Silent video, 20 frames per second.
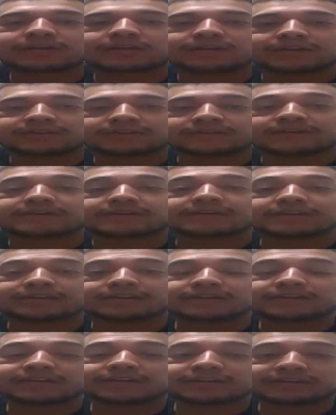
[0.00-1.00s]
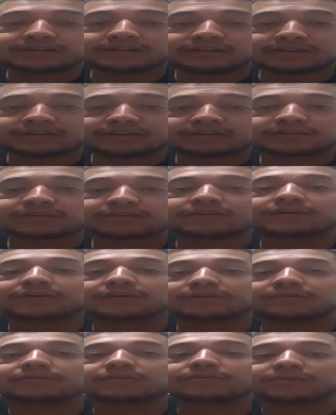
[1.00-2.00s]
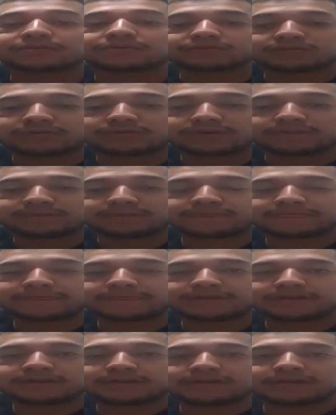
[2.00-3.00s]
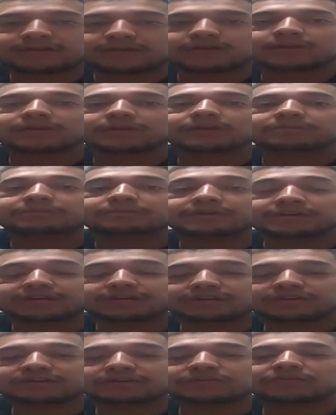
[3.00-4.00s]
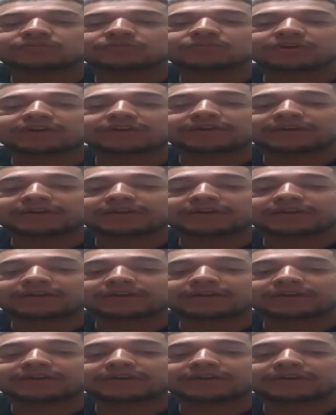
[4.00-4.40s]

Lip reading: is the cleanliness of the restaurant. Because of what